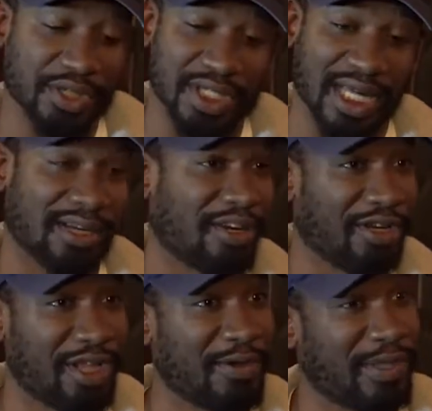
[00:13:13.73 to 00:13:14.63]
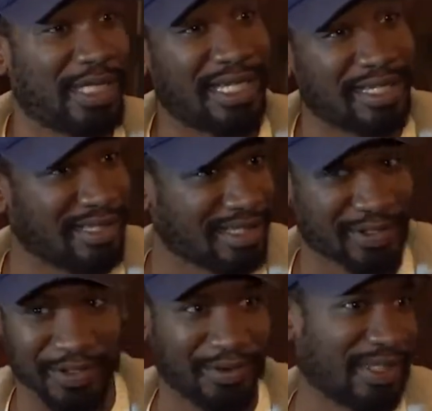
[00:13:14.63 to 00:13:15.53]
We just signed on another one in India,
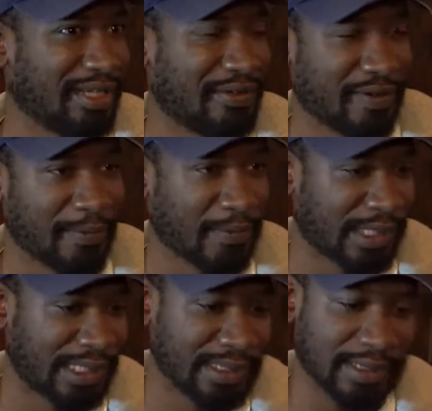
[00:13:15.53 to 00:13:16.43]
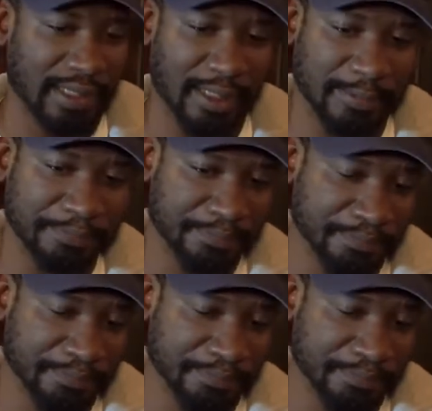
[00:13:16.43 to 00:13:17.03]
so we're going there in February. Um,